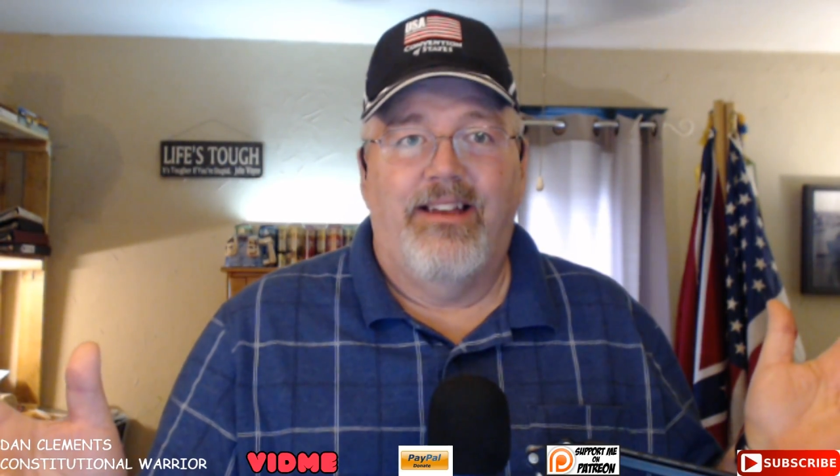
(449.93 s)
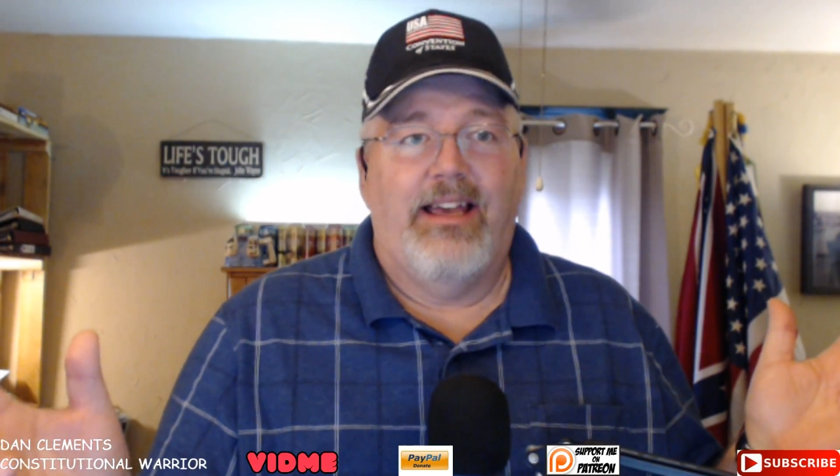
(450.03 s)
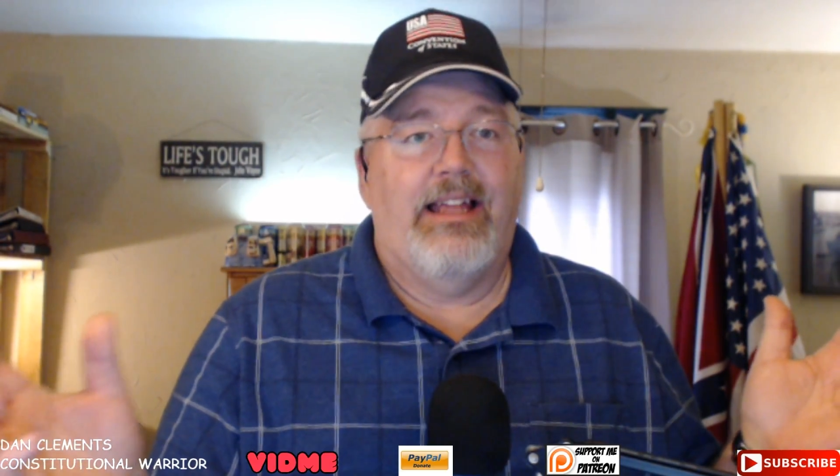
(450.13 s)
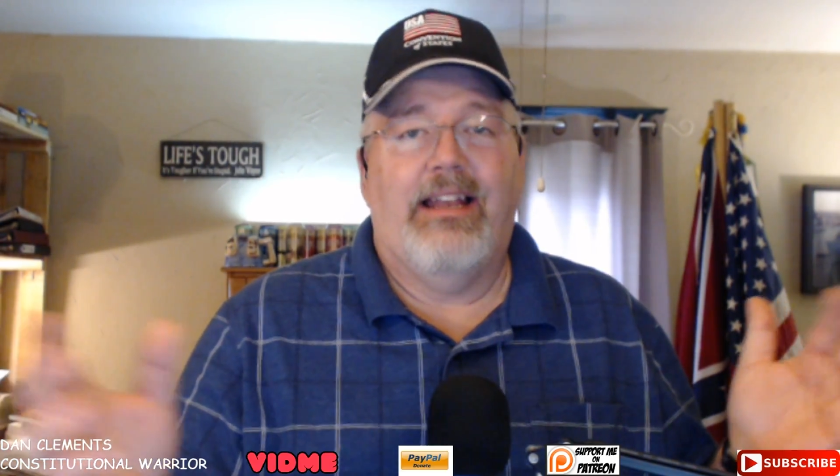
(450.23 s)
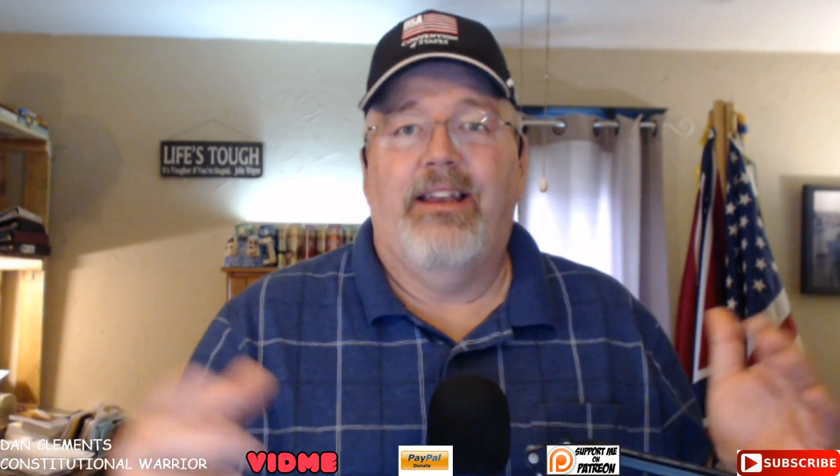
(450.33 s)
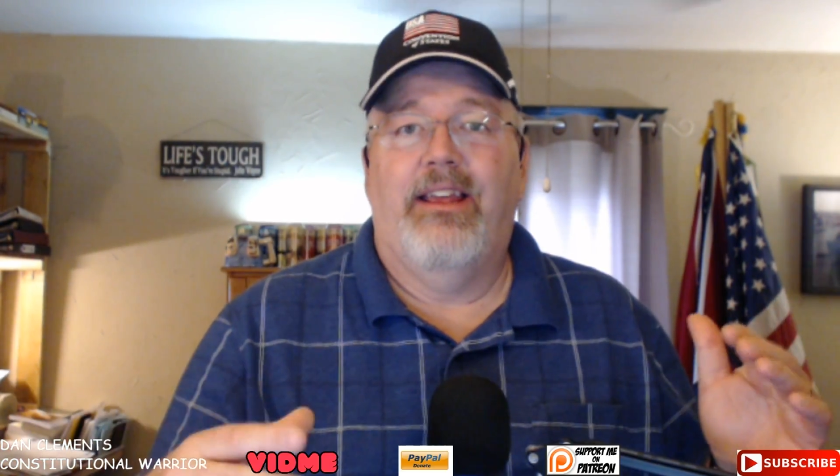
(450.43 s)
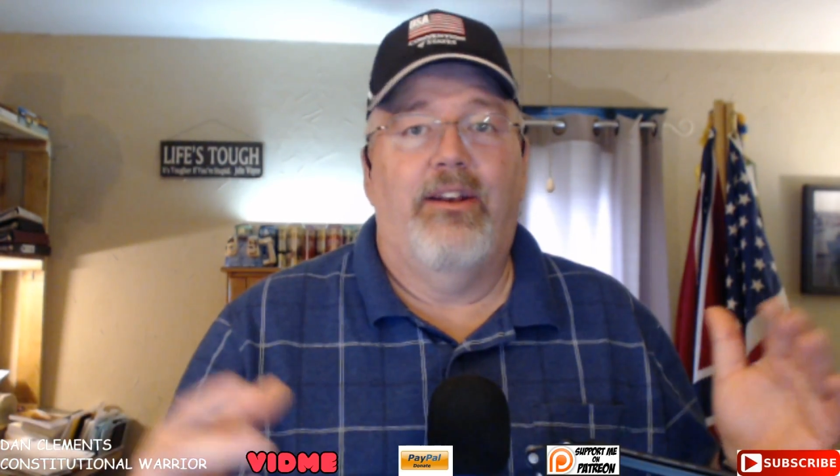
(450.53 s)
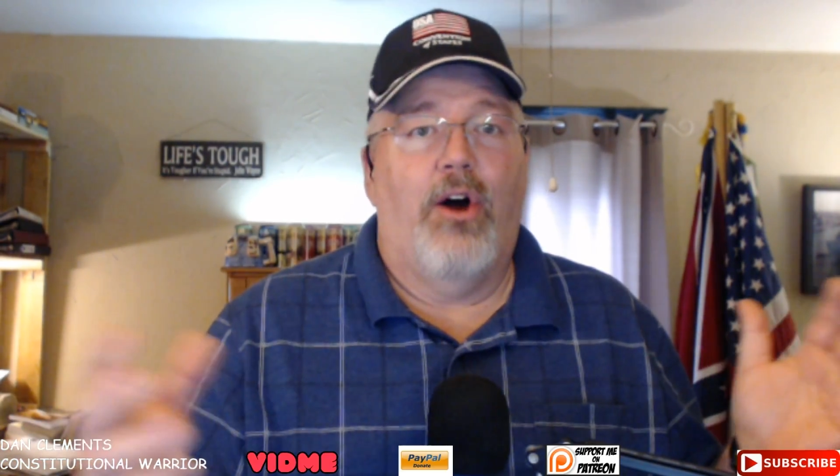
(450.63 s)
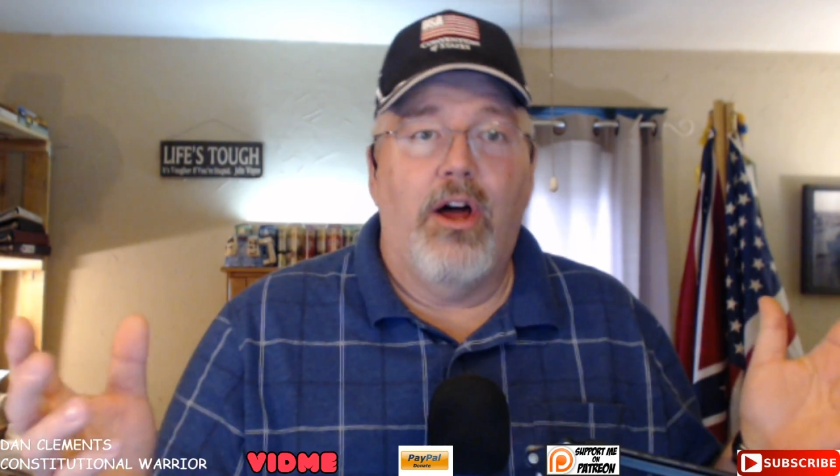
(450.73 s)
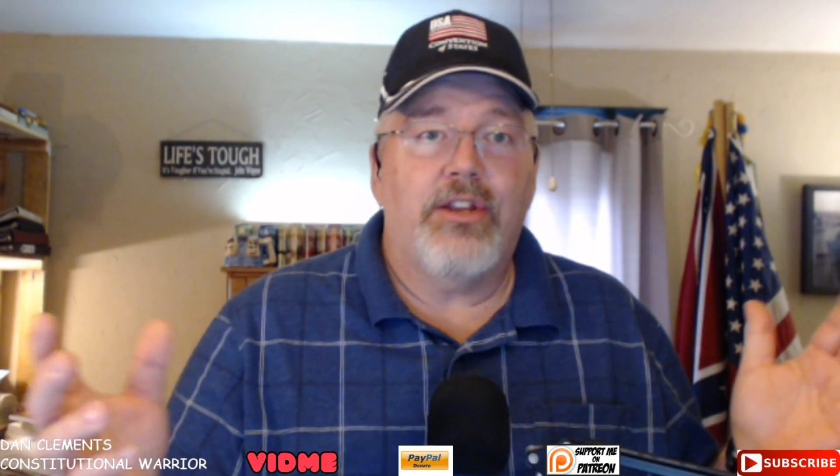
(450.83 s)

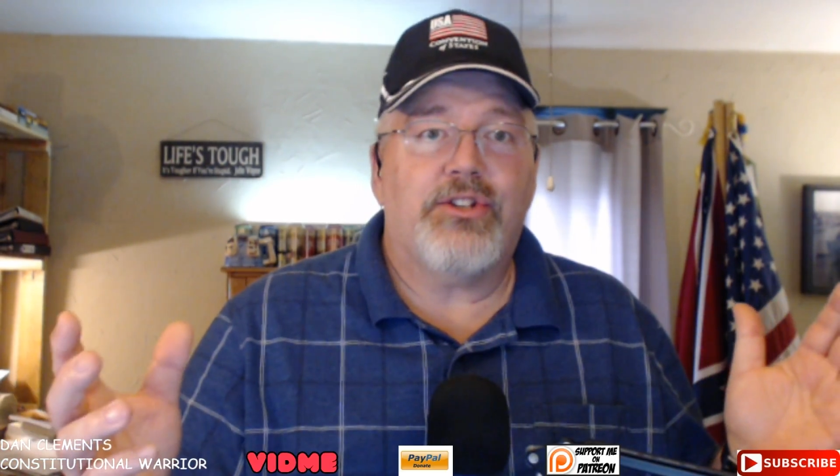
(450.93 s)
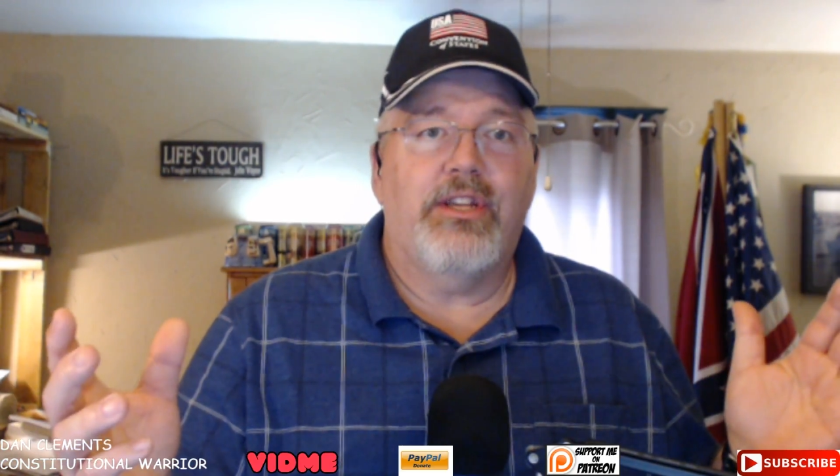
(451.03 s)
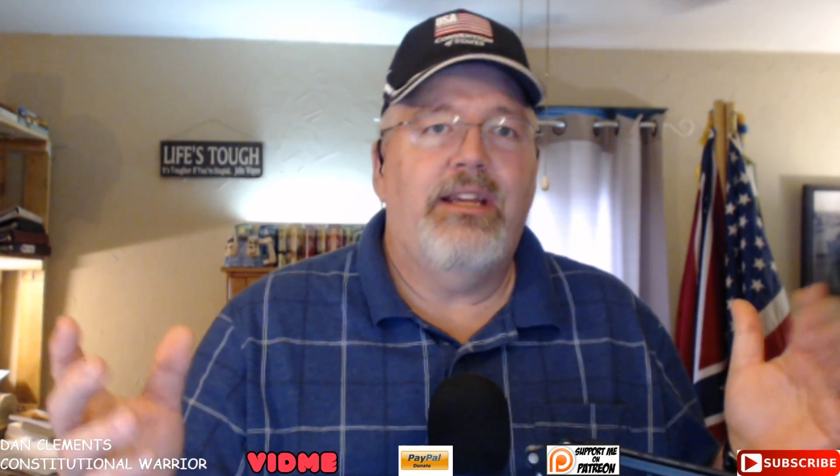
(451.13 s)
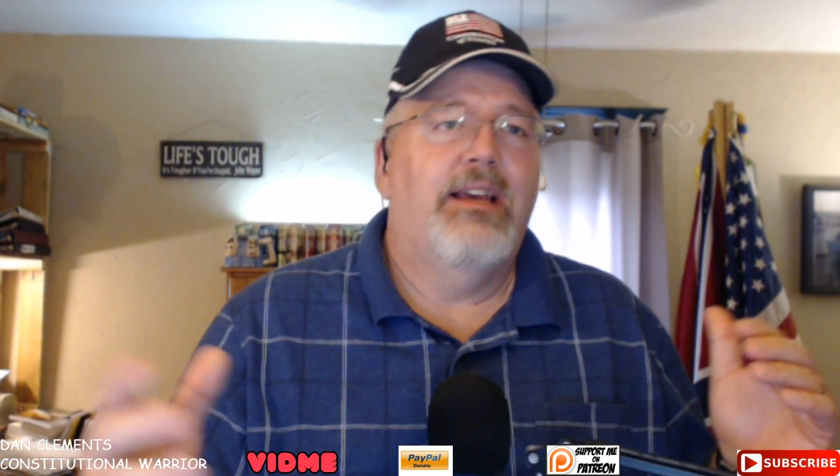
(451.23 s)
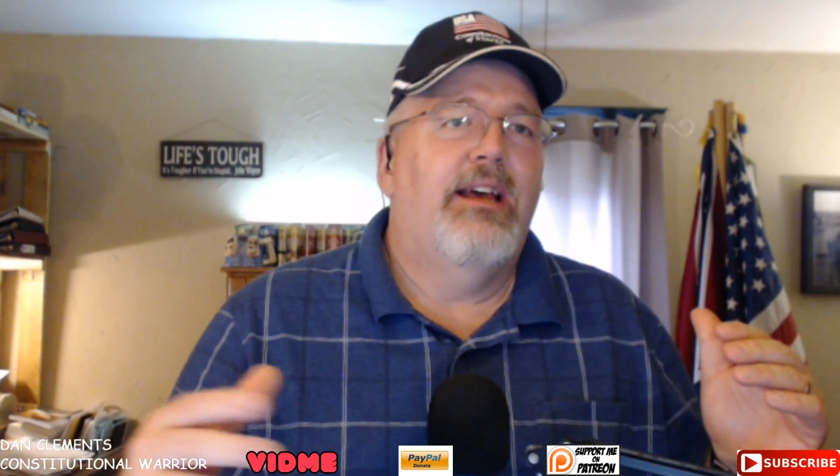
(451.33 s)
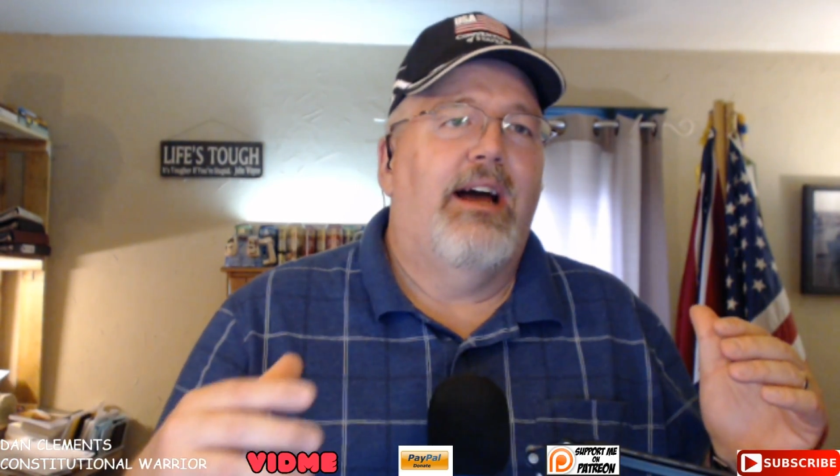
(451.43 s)
And honestly,